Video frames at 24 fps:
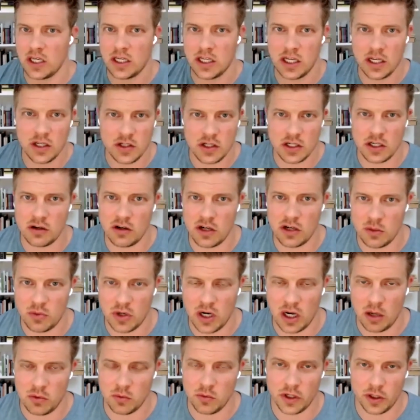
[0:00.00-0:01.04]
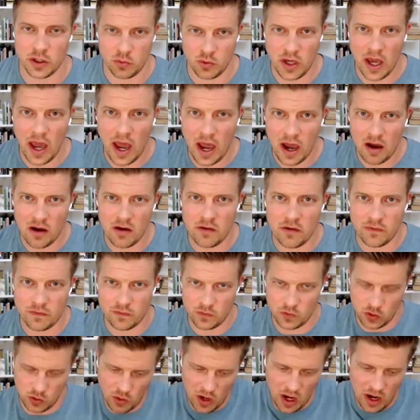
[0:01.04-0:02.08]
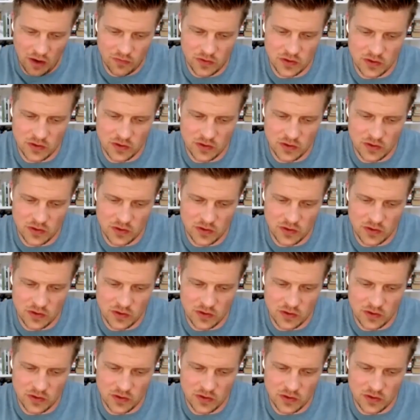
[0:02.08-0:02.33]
an engineering problem. Like you have the